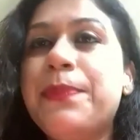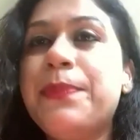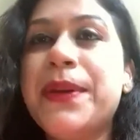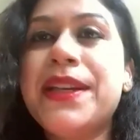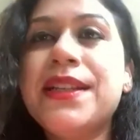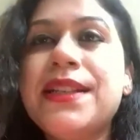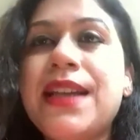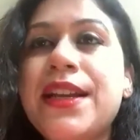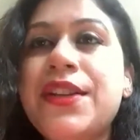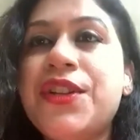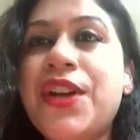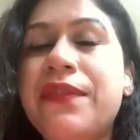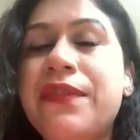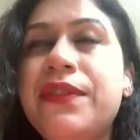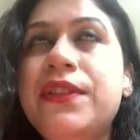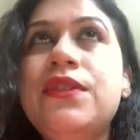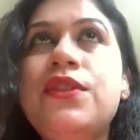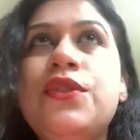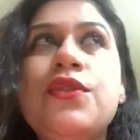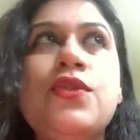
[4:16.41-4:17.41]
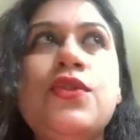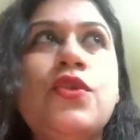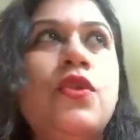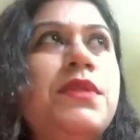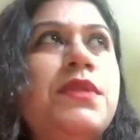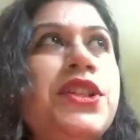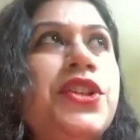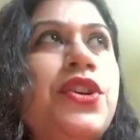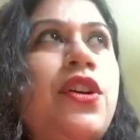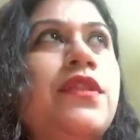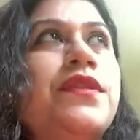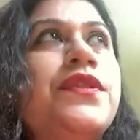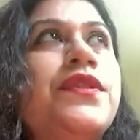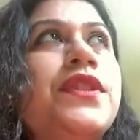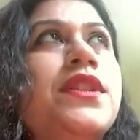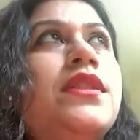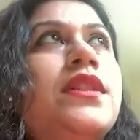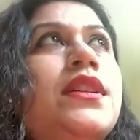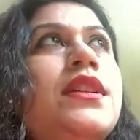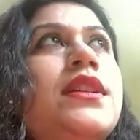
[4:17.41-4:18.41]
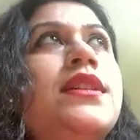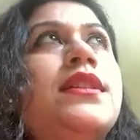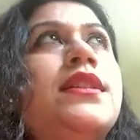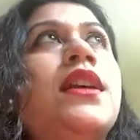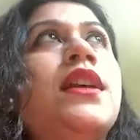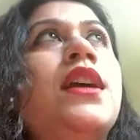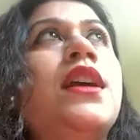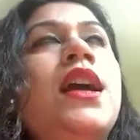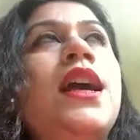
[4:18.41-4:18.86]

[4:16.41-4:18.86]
because I travel to so much conferences,